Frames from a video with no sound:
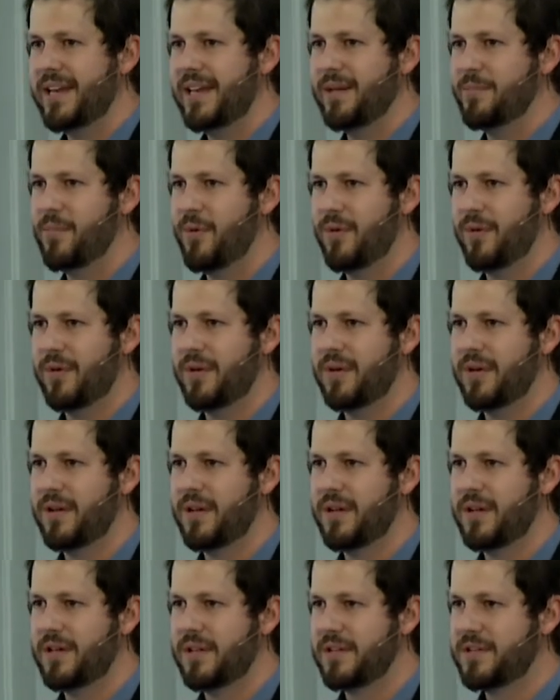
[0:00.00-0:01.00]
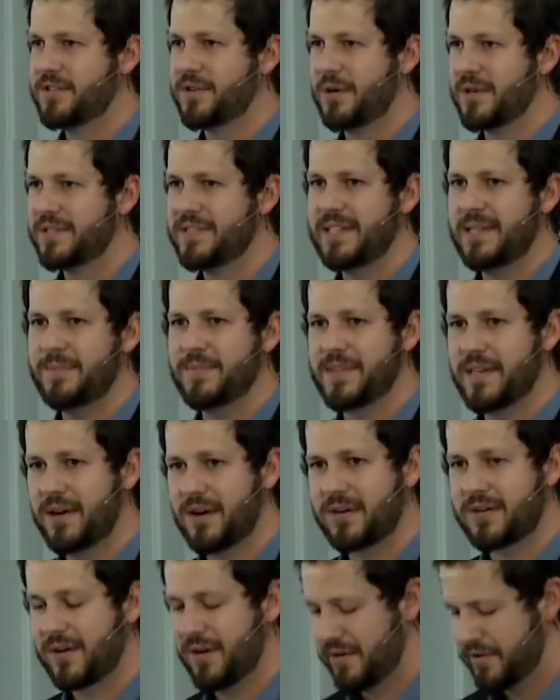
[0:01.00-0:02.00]
anymore, so it seems in
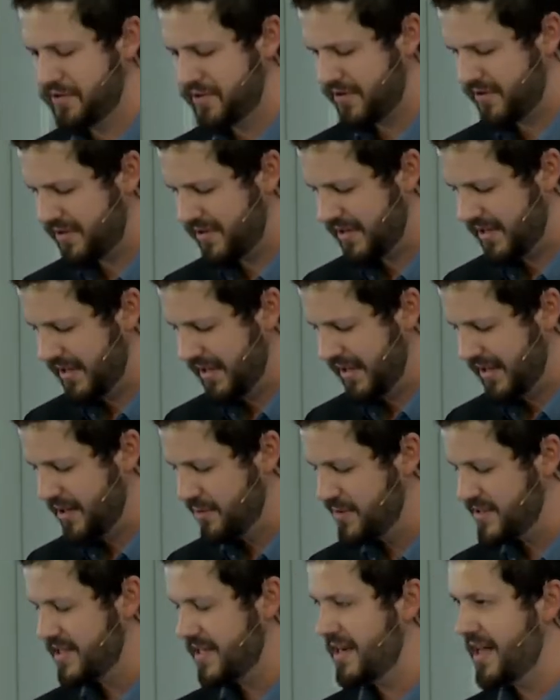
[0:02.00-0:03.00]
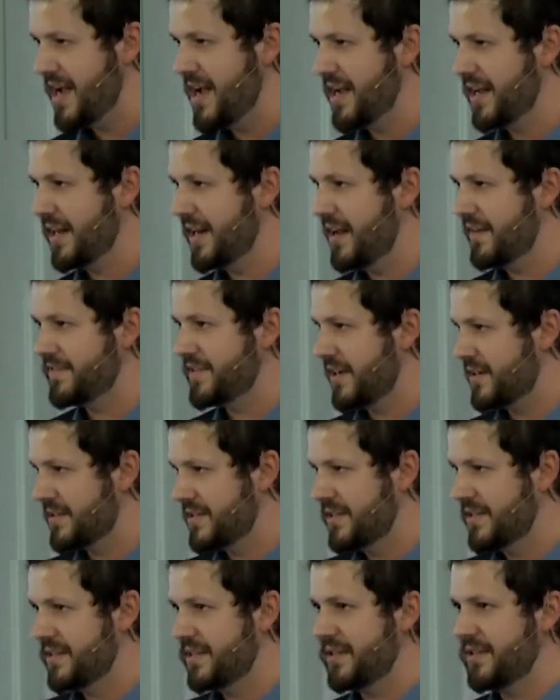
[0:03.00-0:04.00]
our culture. There was a night, and I've talked
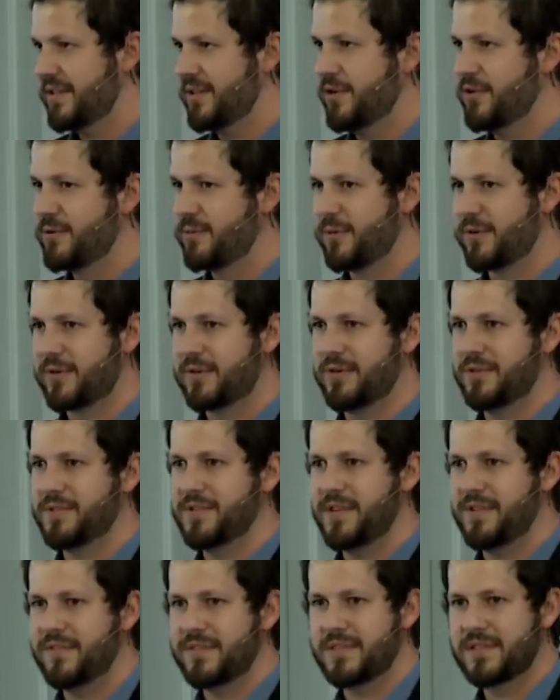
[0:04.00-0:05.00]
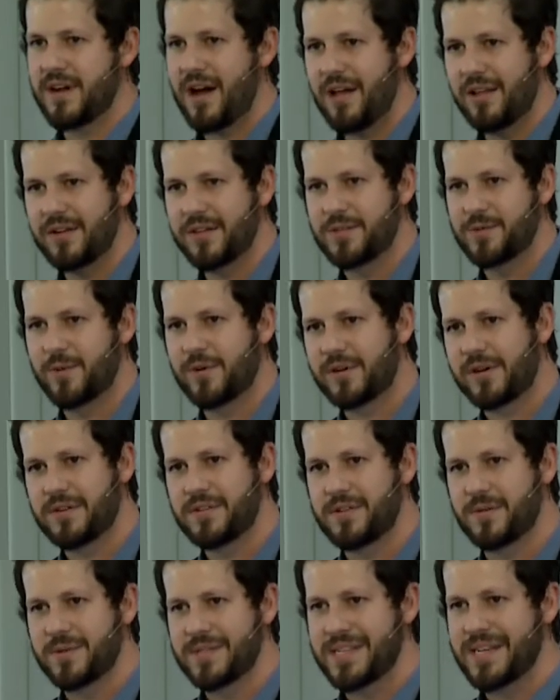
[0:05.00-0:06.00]
to youth workers and college
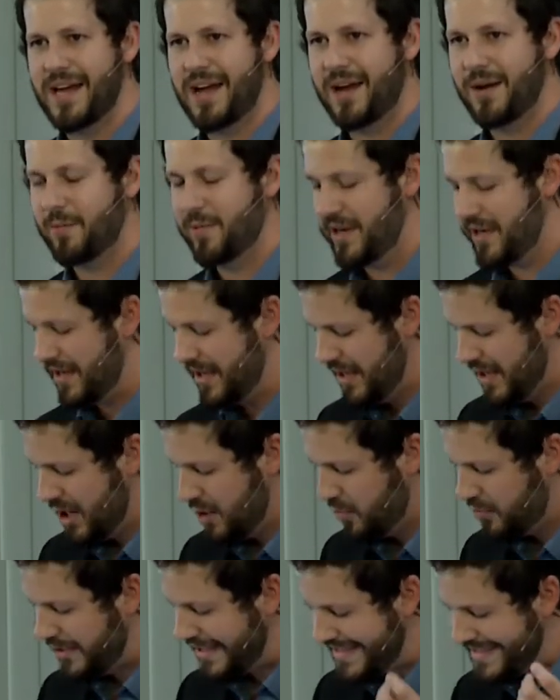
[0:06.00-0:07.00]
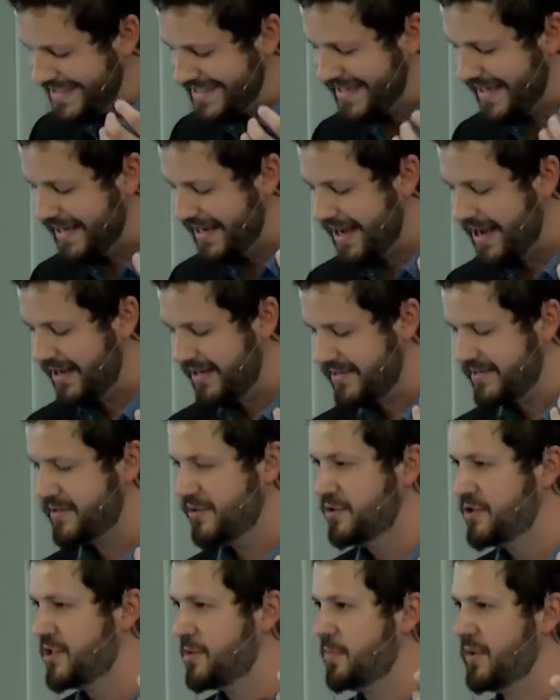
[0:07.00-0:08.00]
workers, there was a night when Wednesday nights
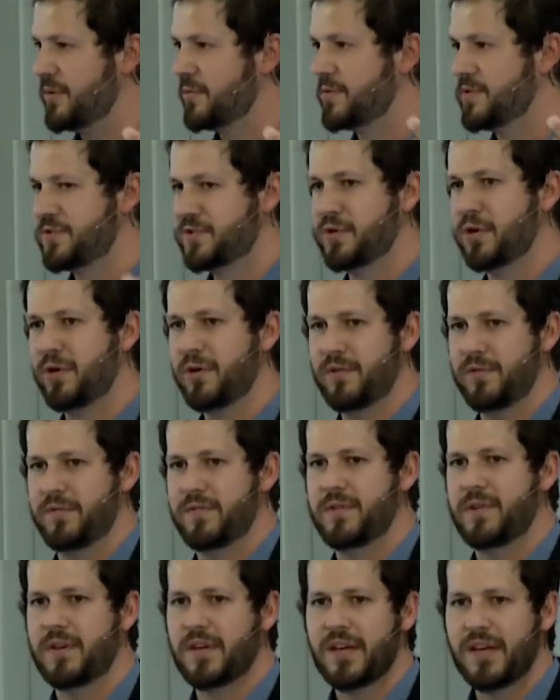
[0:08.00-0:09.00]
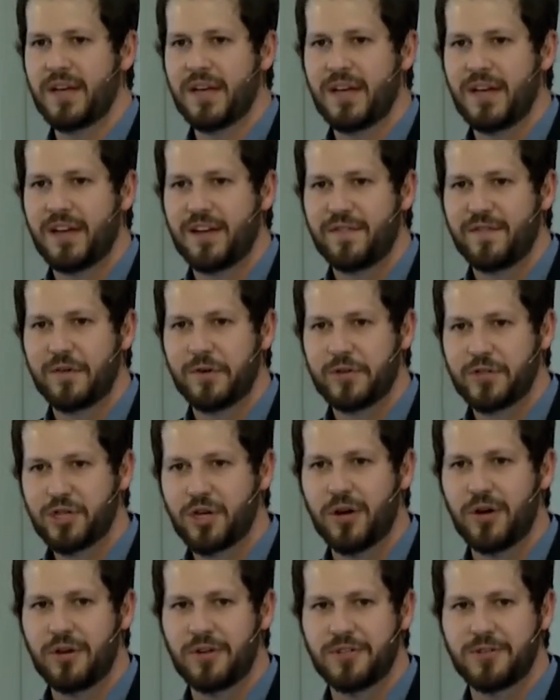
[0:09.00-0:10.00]
used to be reserved for
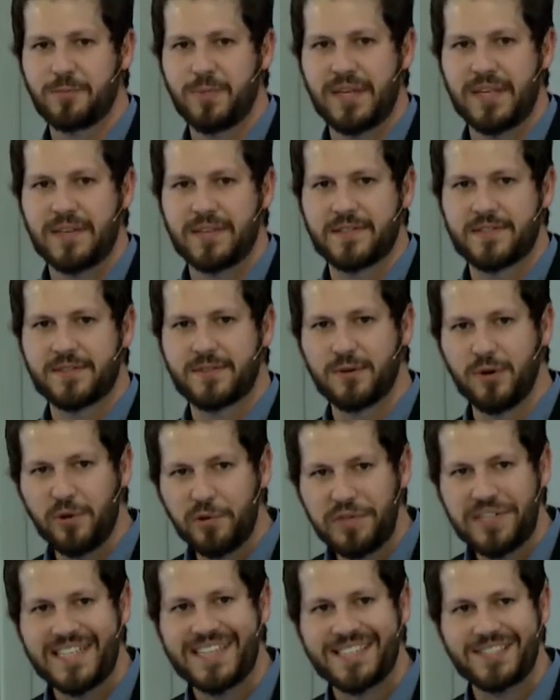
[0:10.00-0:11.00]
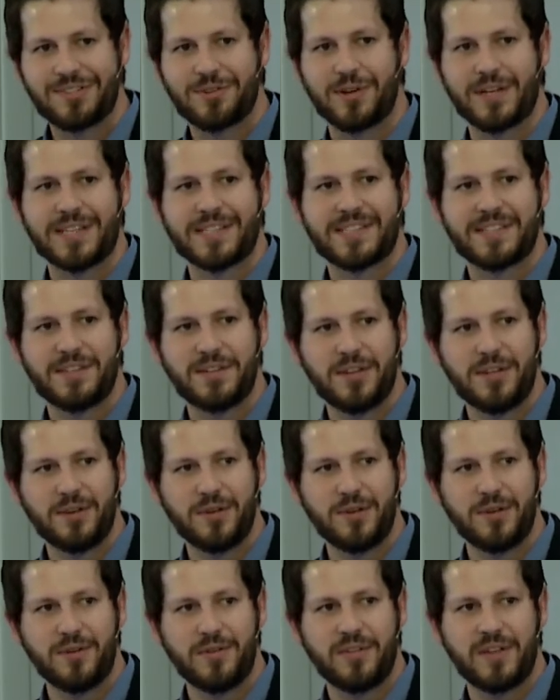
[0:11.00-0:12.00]
church because school districts
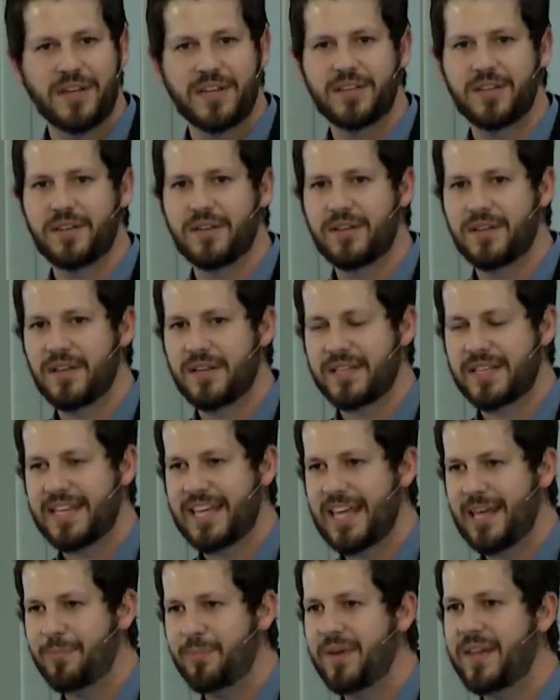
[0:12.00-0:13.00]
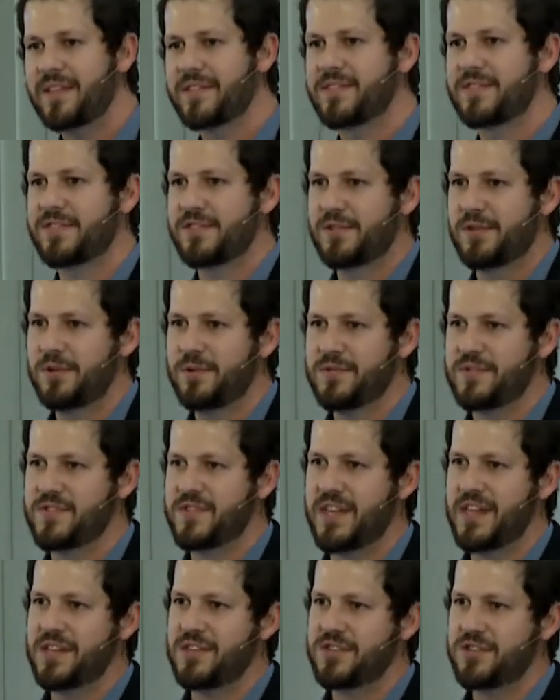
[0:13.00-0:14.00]
knew that, that keeping
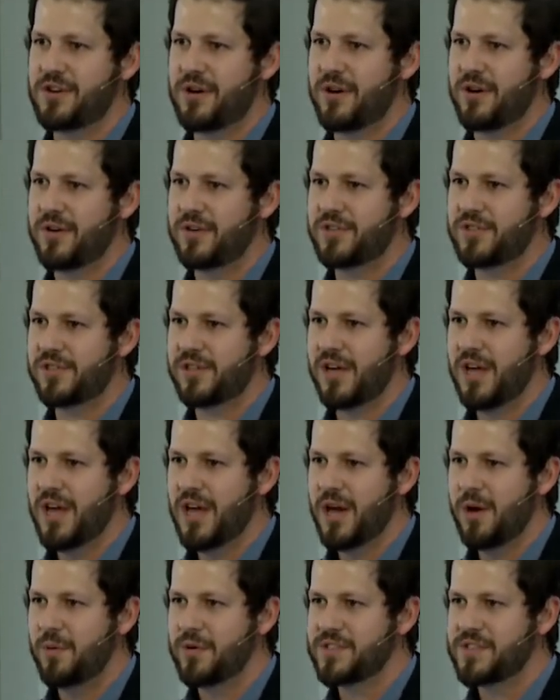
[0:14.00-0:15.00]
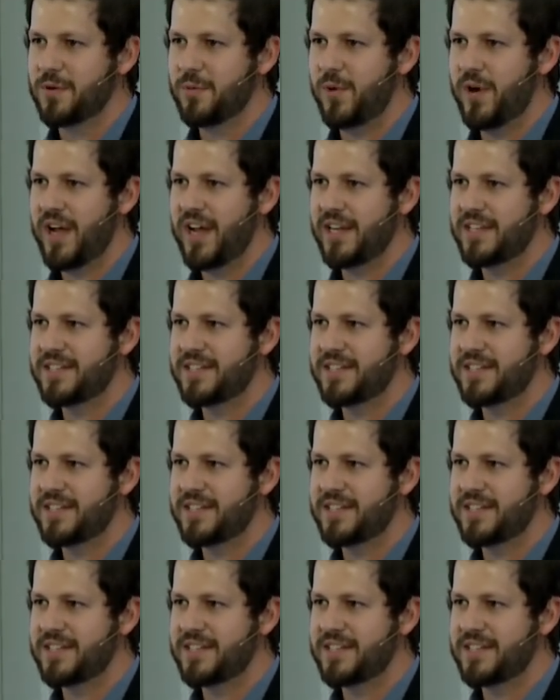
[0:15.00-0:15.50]
students in church was a way